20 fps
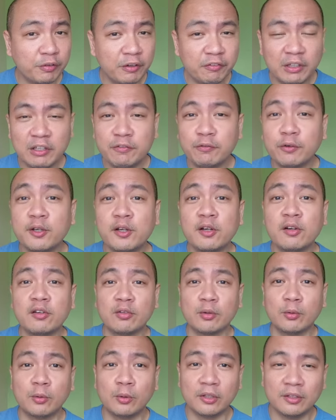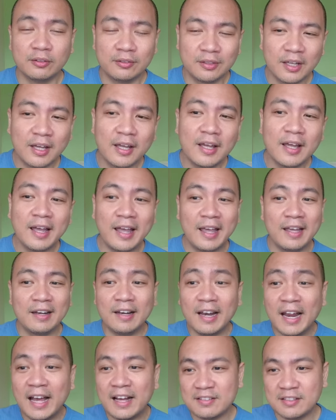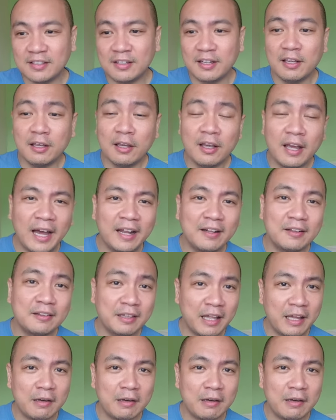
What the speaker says: to 54 years old. And lastly, at